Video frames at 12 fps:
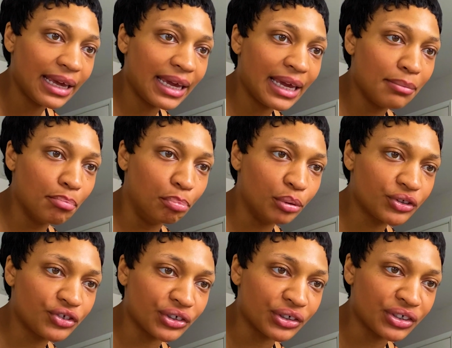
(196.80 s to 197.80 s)
And
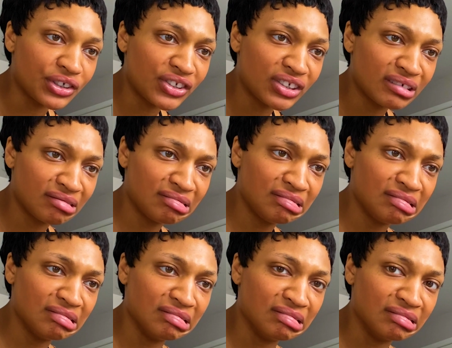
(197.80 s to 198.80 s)
butchers,
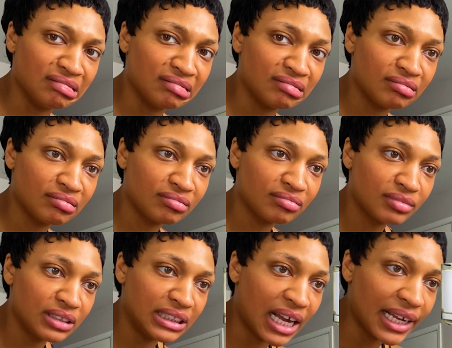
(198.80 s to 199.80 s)
ooh,
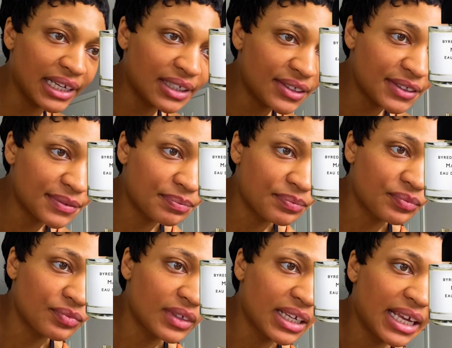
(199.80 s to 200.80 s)
yikes.
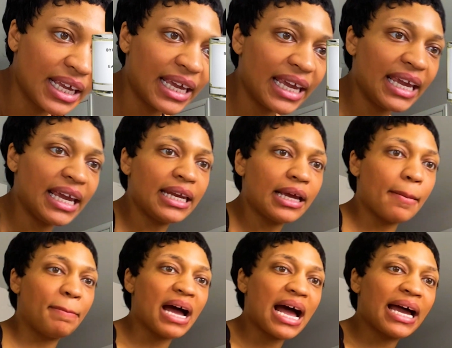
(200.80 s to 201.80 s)
And a
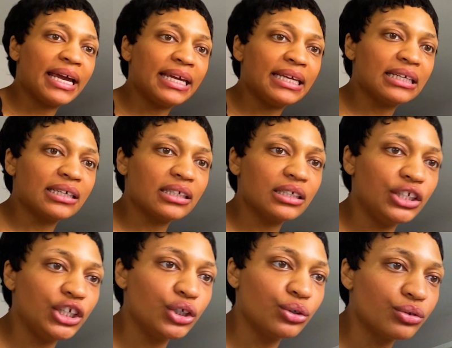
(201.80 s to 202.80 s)
pine
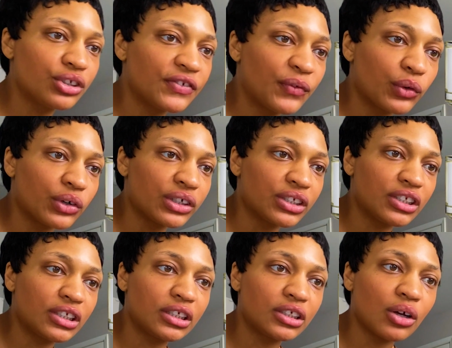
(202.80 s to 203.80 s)
used for
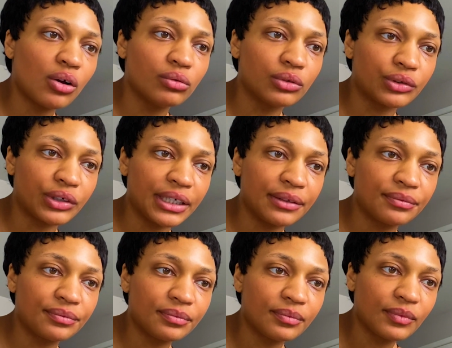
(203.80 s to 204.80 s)

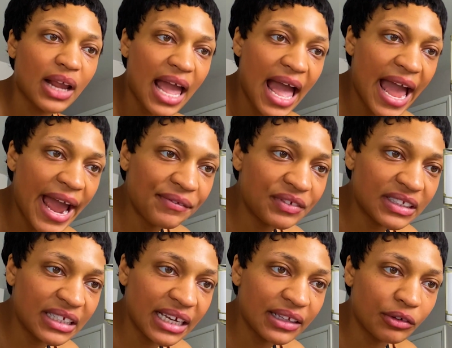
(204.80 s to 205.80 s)
soldering. I have to
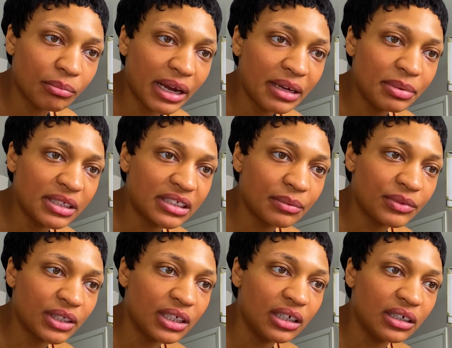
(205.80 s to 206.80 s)
say, there might be
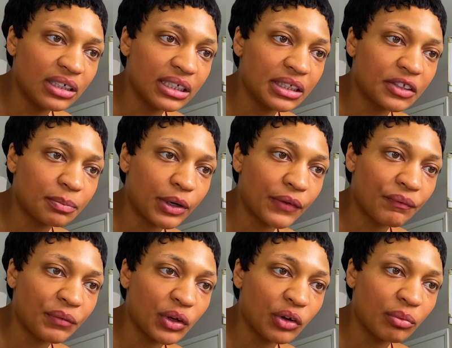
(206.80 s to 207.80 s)
something good in this
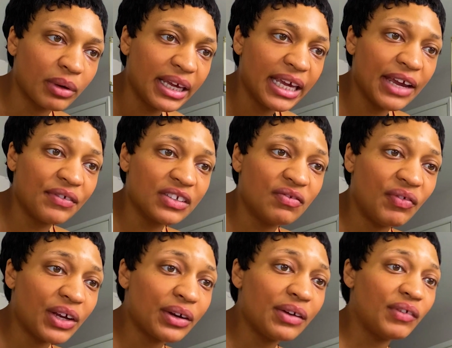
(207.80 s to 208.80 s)
perfume if it's
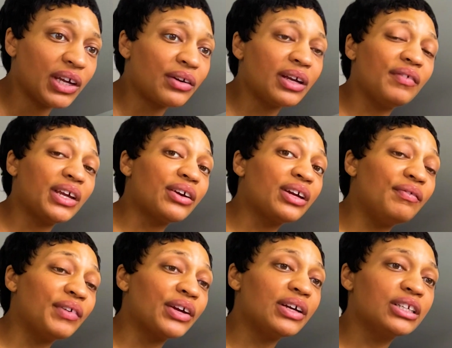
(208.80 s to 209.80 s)
very, very, very,
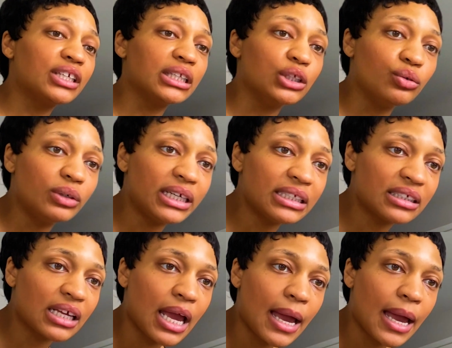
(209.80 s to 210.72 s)
very diluted,